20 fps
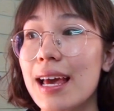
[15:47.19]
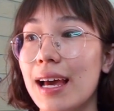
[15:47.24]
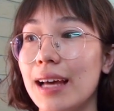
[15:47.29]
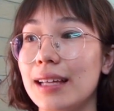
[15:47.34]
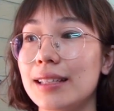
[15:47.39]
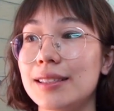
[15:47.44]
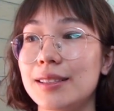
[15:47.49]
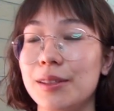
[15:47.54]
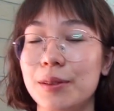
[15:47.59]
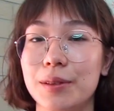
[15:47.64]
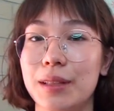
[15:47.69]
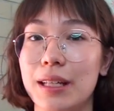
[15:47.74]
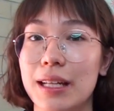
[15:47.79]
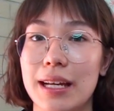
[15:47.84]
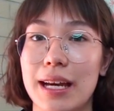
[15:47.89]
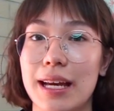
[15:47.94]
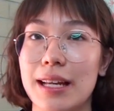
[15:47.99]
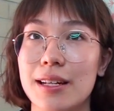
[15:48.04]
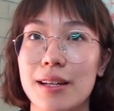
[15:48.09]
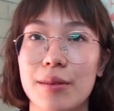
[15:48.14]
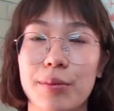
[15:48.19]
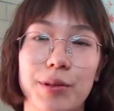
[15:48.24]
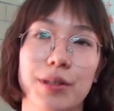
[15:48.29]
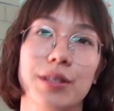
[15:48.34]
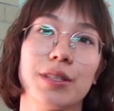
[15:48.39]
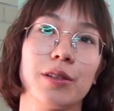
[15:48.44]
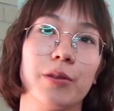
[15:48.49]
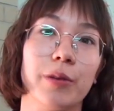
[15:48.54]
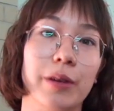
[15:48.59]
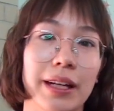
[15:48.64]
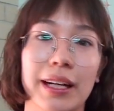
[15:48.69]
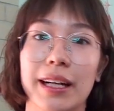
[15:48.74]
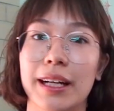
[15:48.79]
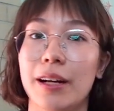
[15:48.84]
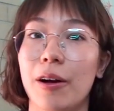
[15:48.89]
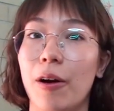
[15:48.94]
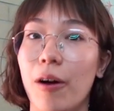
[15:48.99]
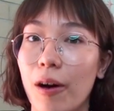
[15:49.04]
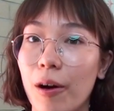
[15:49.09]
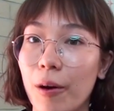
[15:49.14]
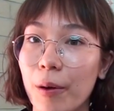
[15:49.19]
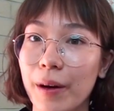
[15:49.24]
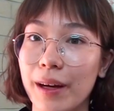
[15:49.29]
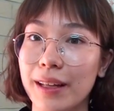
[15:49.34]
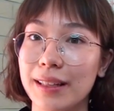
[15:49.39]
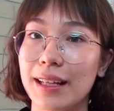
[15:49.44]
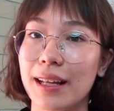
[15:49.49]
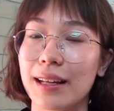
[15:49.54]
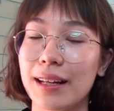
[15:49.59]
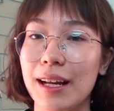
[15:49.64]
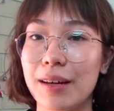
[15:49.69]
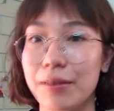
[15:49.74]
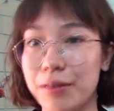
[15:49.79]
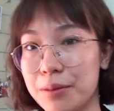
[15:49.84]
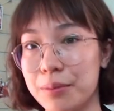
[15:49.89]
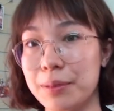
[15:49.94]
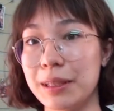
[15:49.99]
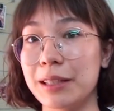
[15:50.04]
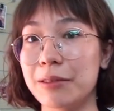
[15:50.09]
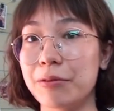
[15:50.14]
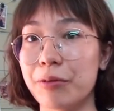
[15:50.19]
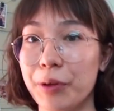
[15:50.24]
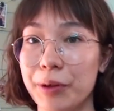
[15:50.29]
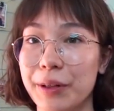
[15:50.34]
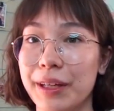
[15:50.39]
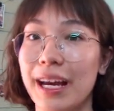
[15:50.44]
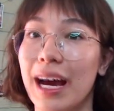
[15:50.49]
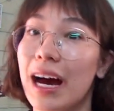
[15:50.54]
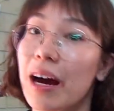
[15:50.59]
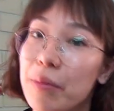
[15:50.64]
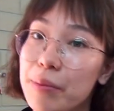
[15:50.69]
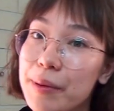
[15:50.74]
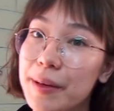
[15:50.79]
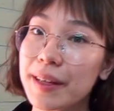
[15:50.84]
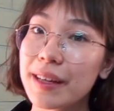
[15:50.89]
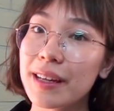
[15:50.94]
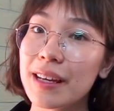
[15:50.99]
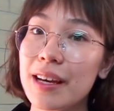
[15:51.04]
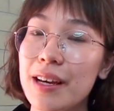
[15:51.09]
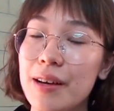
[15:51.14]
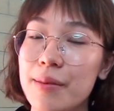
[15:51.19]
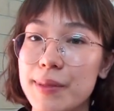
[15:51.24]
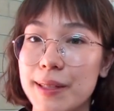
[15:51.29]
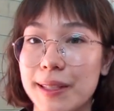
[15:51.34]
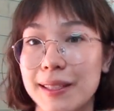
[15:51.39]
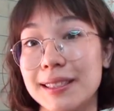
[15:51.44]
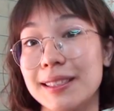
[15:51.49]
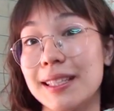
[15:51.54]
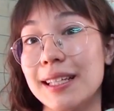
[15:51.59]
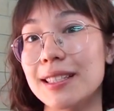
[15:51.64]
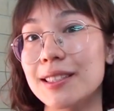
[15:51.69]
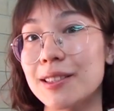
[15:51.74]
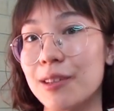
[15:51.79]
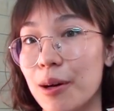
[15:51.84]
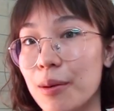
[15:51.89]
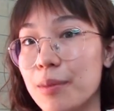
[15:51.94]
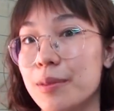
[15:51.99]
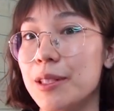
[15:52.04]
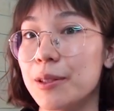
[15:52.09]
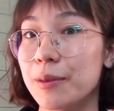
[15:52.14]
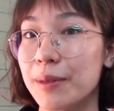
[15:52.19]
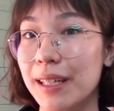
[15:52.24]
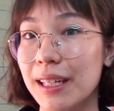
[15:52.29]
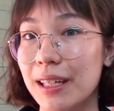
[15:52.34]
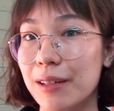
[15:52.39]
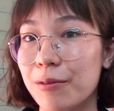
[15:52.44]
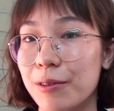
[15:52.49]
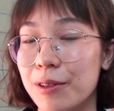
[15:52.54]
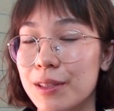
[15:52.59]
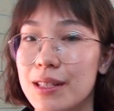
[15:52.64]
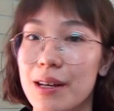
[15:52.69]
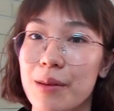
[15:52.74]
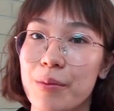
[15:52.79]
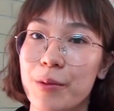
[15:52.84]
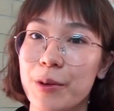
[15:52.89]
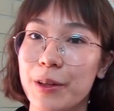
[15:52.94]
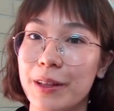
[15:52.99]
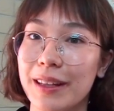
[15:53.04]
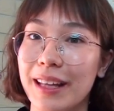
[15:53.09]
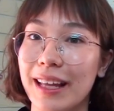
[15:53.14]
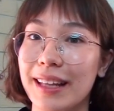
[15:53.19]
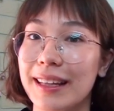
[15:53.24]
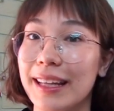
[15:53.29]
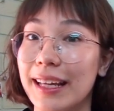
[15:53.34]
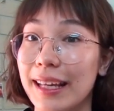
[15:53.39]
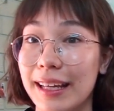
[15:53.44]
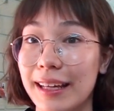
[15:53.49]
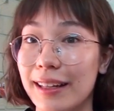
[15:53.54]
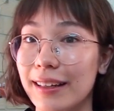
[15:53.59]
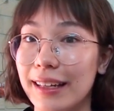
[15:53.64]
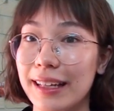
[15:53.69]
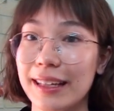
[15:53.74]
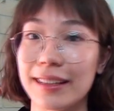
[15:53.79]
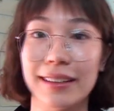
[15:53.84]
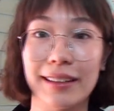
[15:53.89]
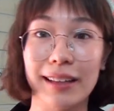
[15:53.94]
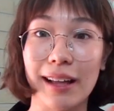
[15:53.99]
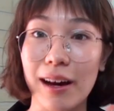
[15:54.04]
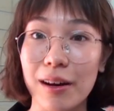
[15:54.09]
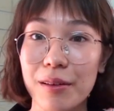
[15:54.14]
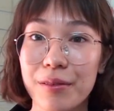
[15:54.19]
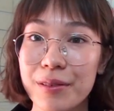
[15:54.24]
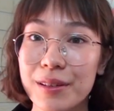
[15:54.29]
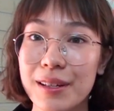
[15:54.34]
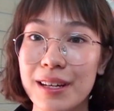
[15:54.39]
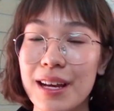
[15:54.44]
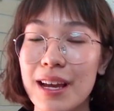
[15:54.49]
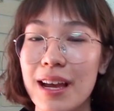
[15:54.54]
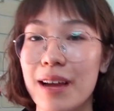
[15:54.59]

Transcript: and so they end up just quitting it all and then never being fully happy because they stopped doing it for someone that they like loved,